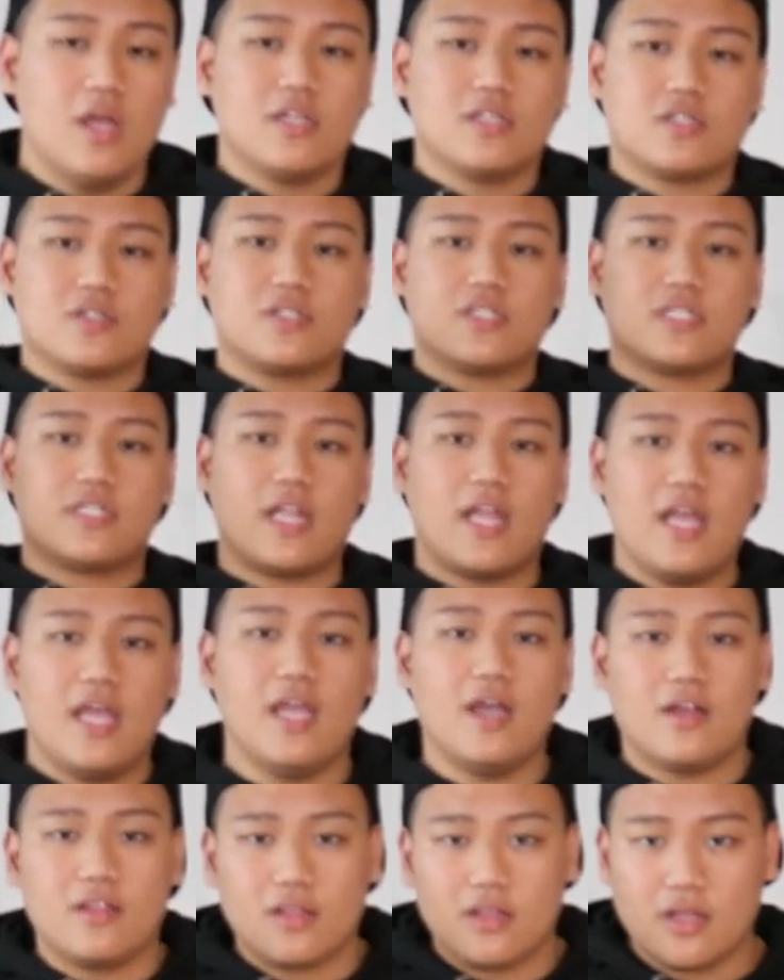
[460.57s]
So stay
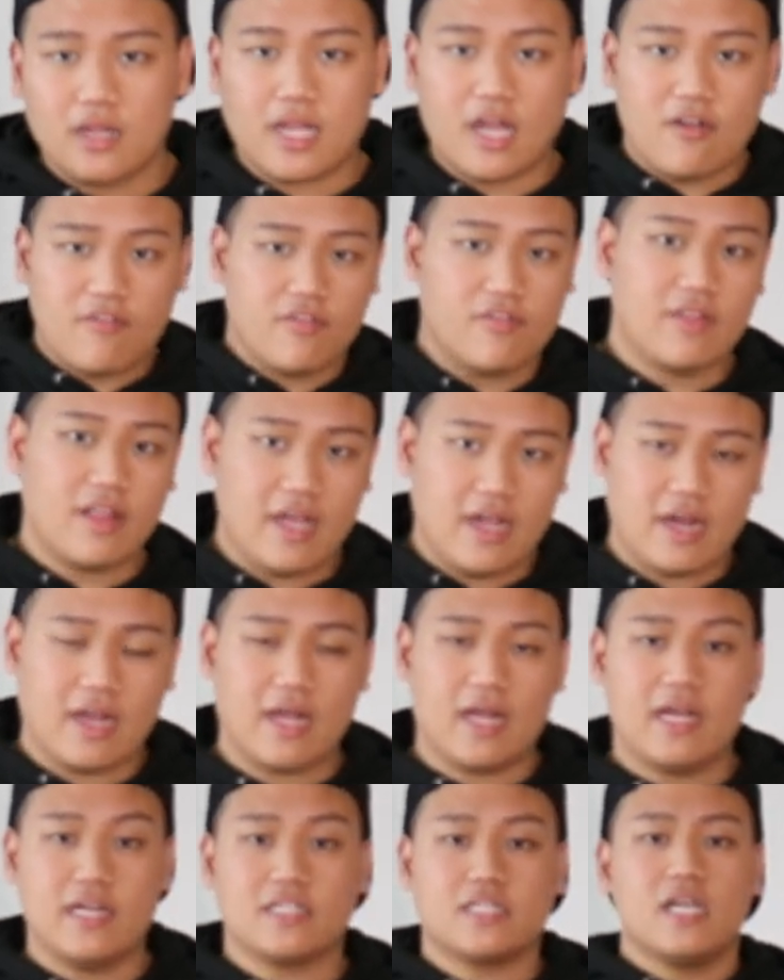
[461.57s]
on the lookout for that,
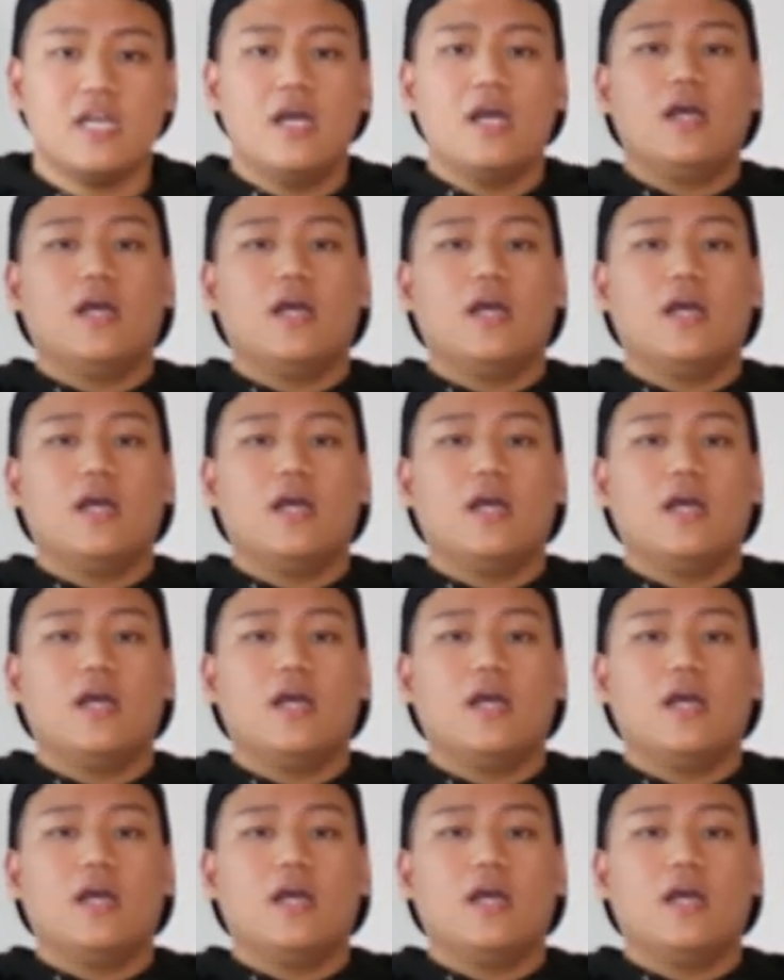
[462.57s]
guys.